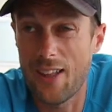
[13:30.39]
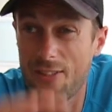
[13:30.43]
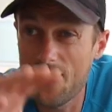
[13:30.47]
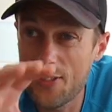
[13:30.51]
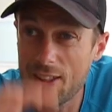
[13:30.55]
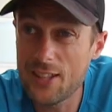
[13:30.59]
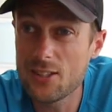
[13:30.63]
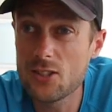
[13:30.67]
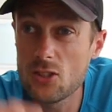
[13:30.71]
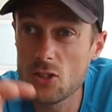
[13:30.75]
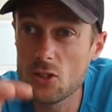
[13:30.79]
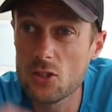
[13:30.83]
And
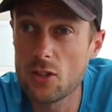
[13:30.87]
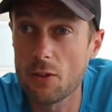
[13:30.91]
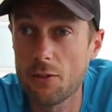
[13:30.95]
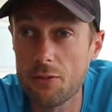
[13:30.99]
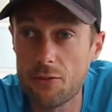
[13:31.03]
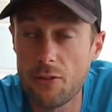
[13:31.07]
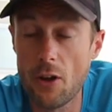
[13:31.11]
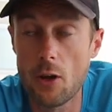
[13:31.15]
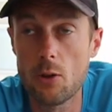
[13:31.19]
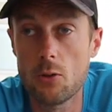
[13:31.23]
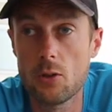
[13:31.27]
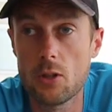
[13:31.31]
this is the
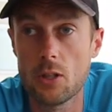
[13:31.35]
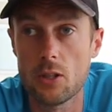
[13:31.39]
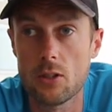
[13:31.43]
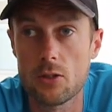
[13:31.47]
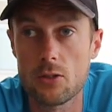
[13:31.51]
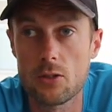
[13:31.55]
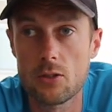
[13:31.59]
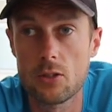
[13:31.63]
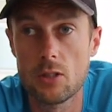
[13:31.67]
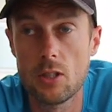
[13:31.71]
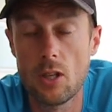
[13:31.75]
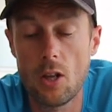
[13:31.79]

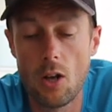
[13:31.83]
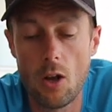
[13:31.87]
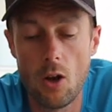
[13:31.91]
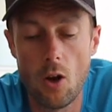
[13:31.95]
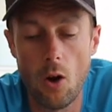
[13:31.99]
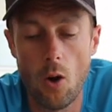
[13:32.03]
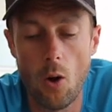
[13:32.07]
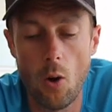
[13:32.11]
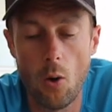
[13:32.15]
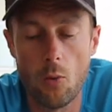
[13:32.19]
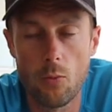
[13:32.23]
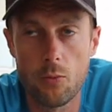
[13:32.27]
focus
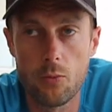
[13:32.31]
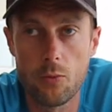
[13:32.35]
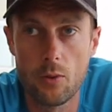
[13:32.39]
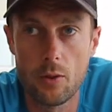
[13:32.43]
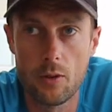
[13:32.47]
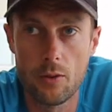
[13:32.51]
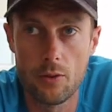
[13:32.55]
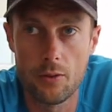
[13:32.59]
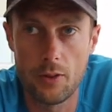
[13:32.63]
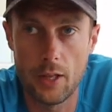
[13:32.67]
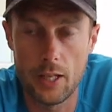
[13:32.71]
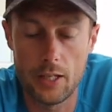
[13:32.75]
of
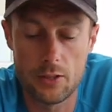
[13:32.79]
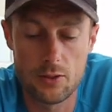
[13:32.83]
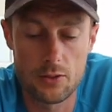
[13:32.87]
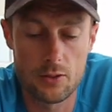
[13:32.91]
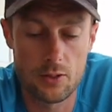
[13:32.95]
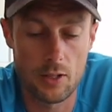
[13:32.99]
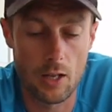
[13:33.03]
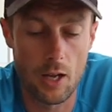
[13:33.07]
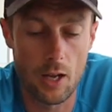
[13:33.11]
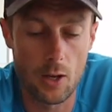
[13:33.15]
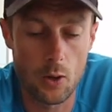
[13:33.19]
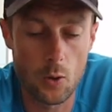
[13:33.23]

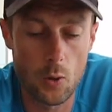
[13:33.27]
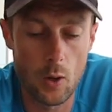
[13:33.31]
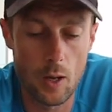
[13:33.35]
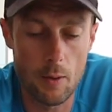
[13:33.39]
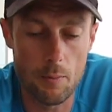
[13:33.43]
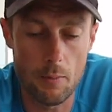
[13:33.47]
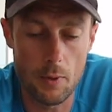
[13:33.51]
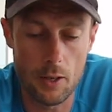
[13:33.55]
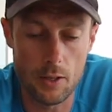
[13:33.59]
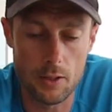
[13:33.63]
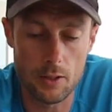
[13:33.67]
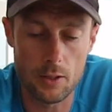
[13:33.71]
this
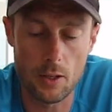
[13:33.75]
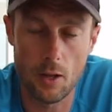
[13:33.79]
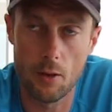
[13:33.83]
equipment,